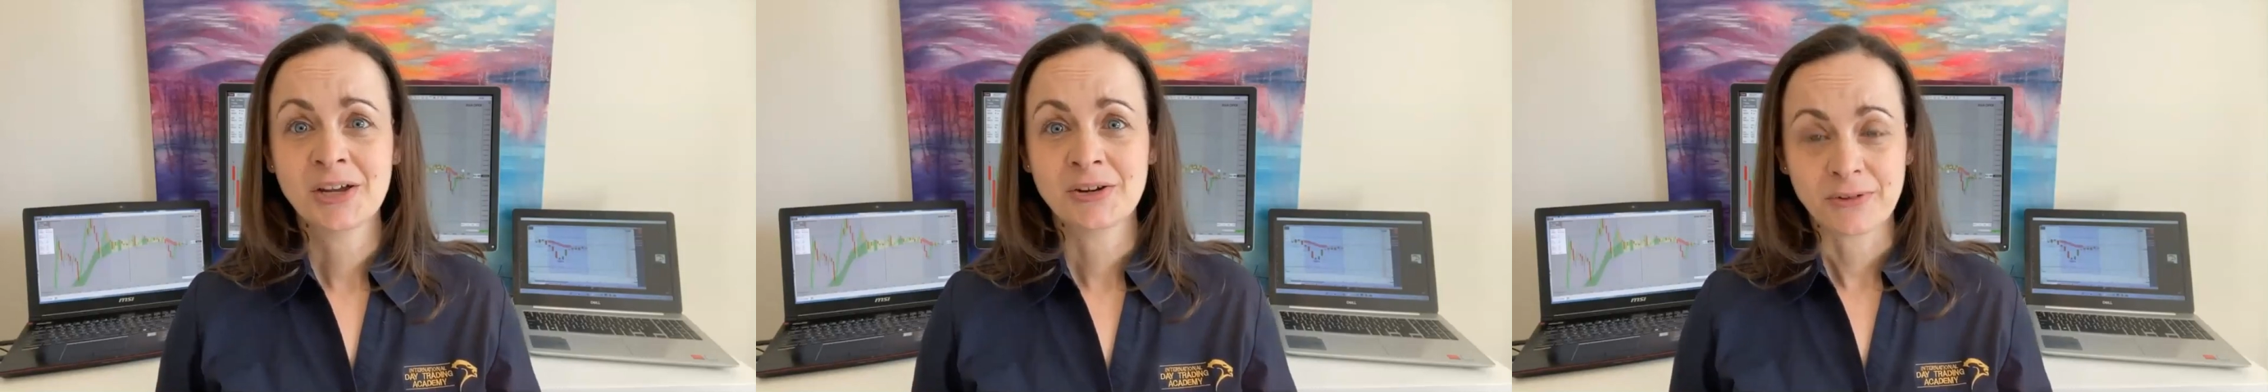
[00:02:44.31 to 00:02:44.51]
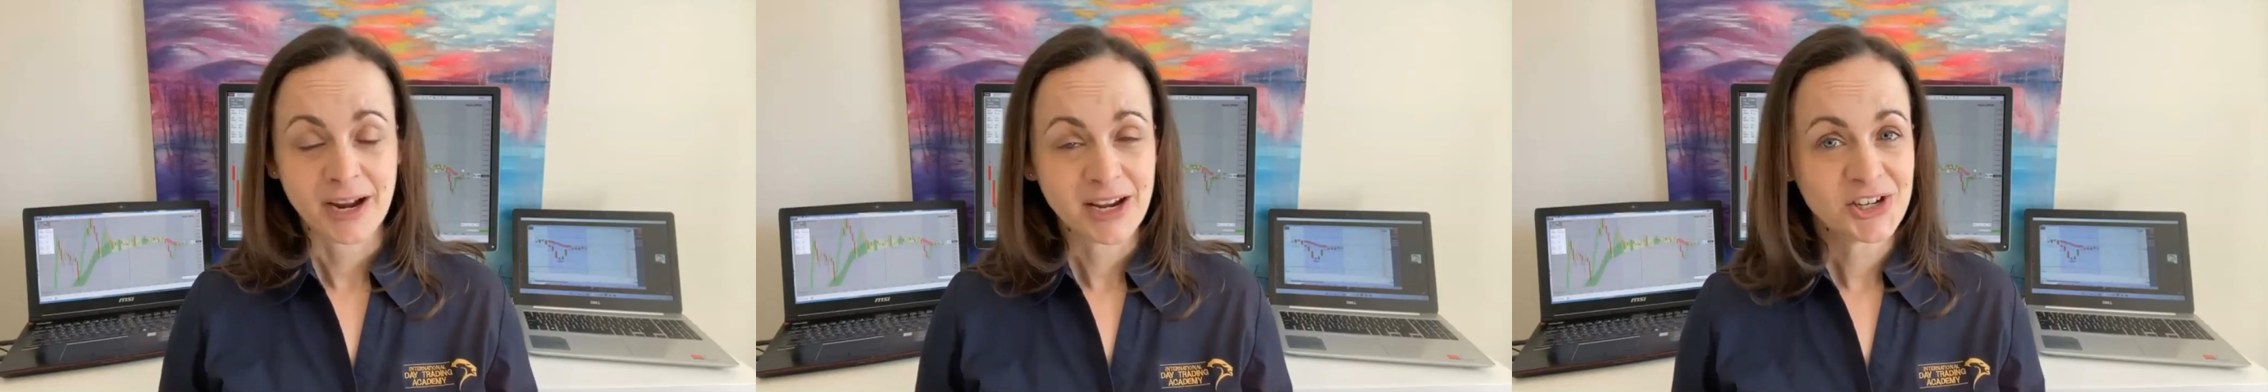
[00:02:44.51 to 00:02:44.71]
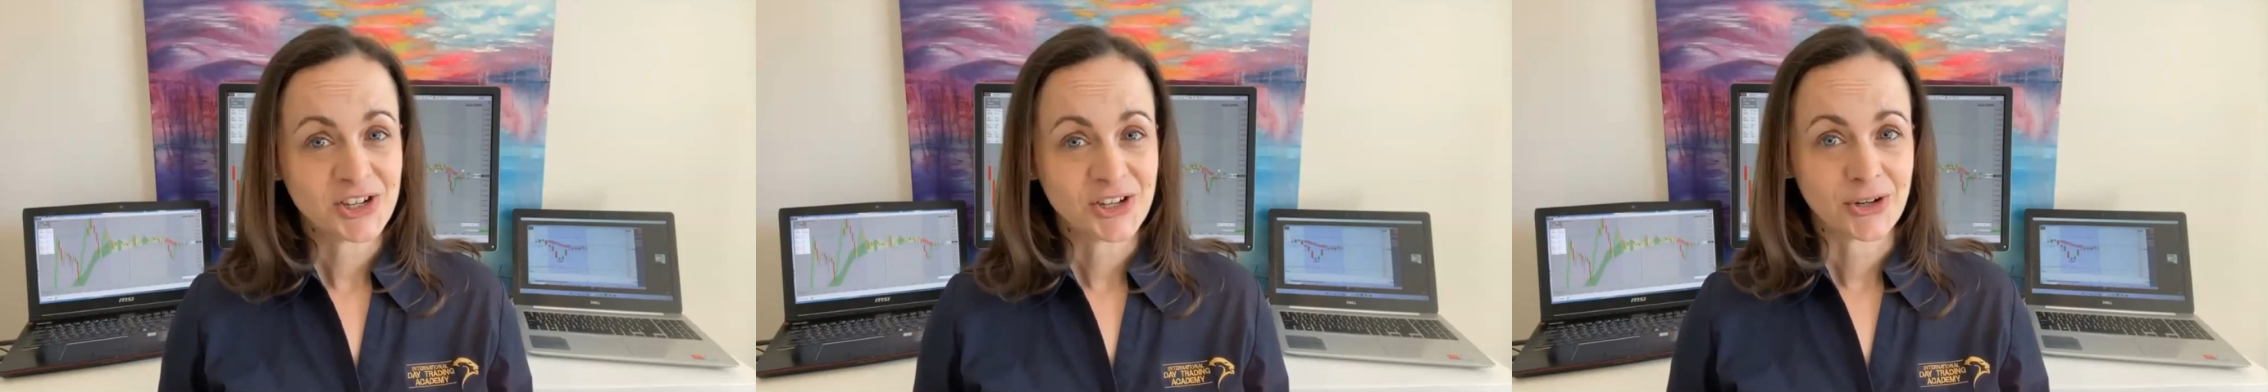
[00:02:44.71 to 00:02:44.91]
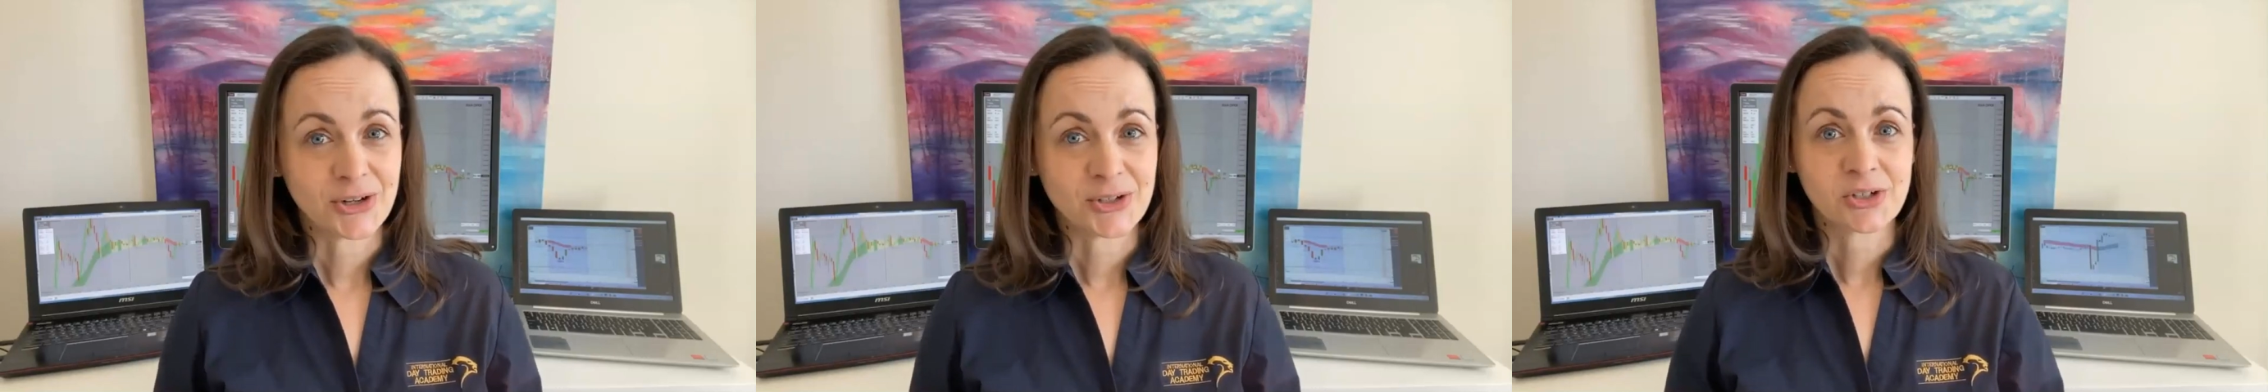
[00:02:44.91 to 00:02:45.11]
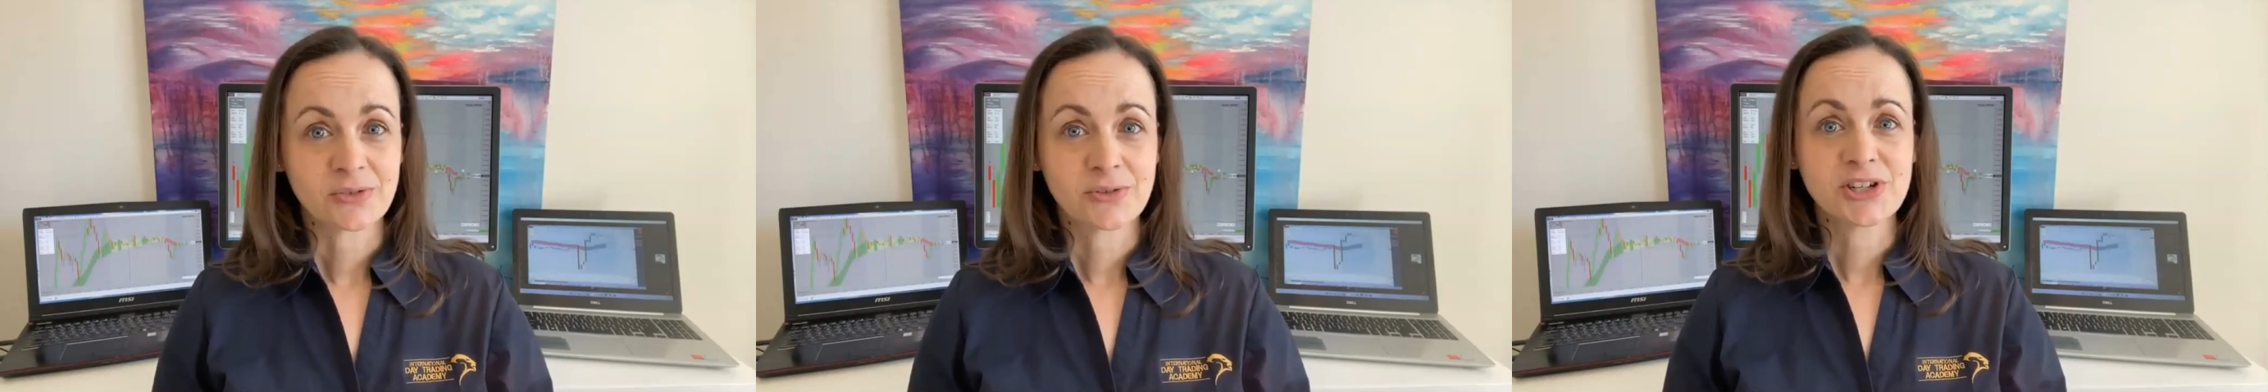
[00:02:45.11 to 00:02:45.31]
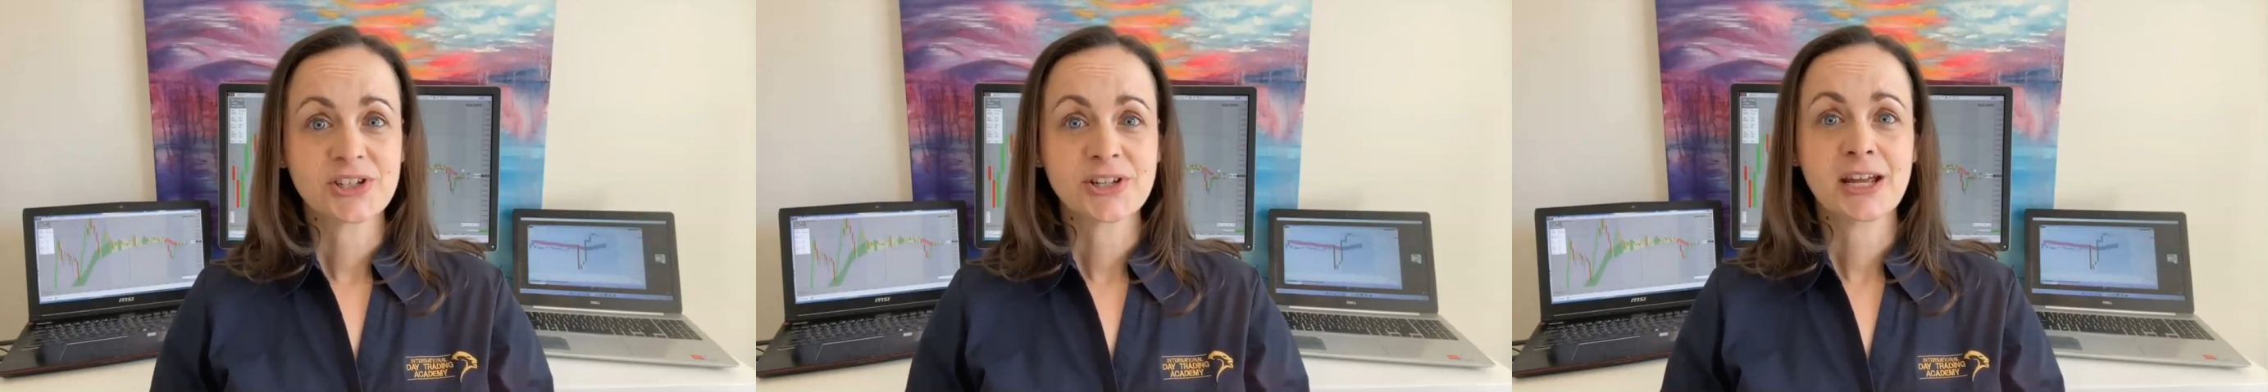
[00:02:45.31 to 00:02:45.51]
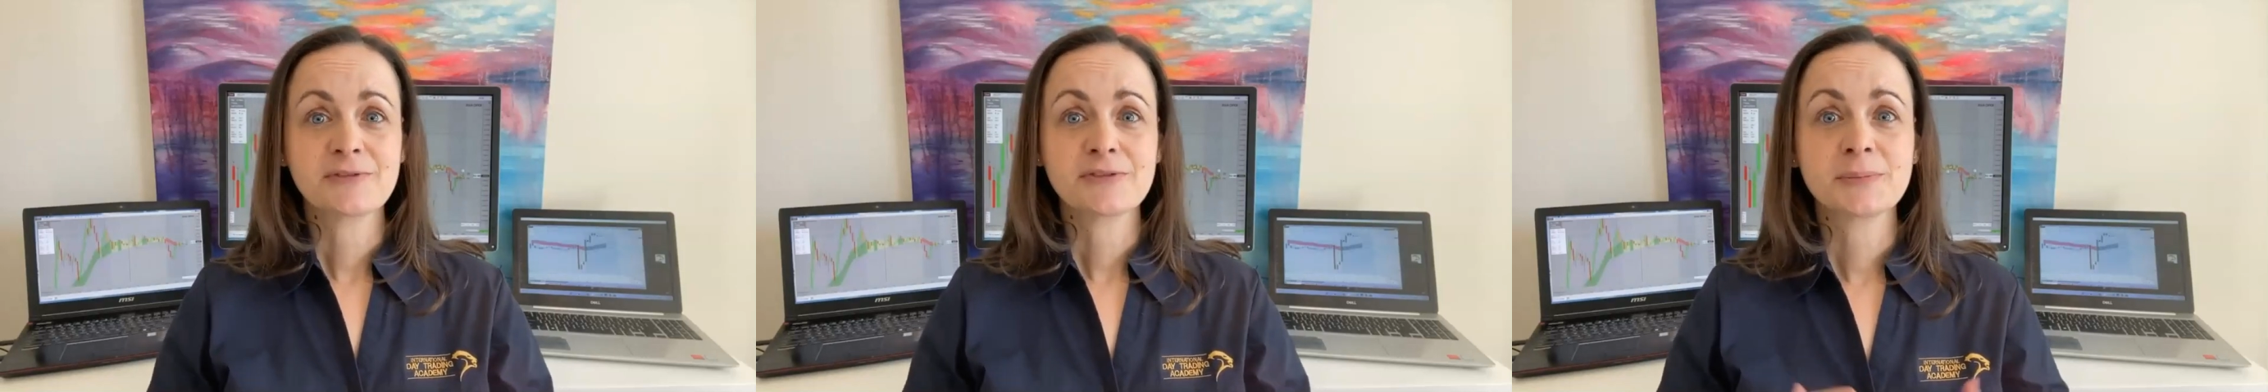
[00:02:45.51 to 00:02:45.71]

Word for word: ratios originate